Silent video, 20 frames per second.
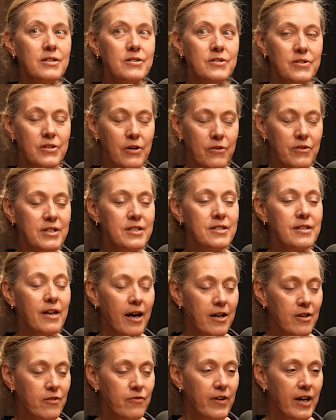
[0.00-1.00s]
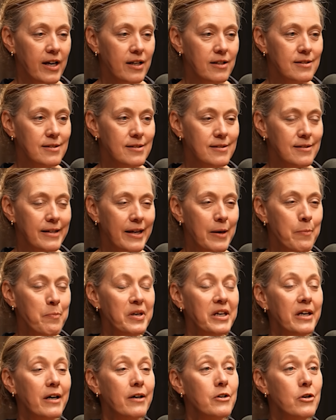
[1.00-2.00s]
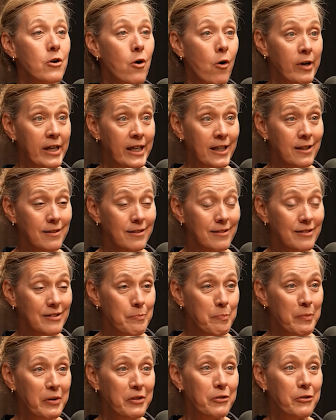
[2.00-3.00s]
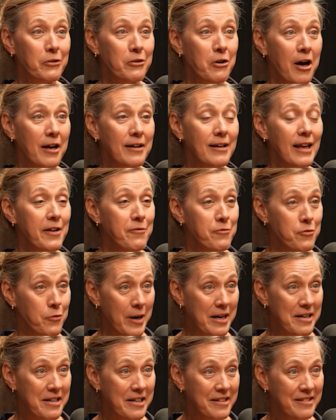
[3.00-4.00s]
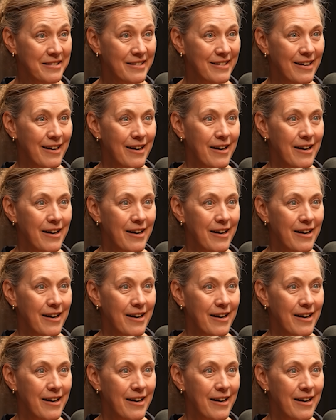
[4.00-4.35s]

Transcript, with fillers: So the side effects can be annoying, but they're not life threatening.